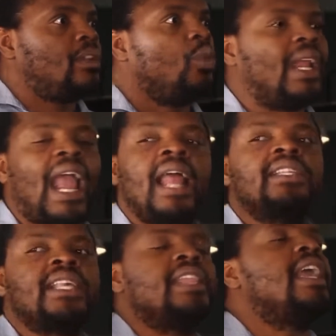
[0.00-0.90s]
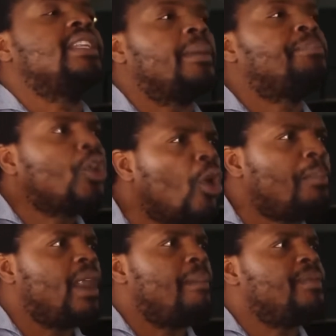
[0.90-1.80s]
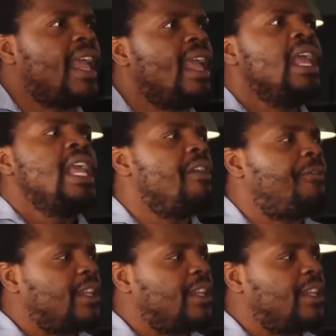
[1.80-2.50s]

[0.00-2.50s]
But we can't say there's a problem there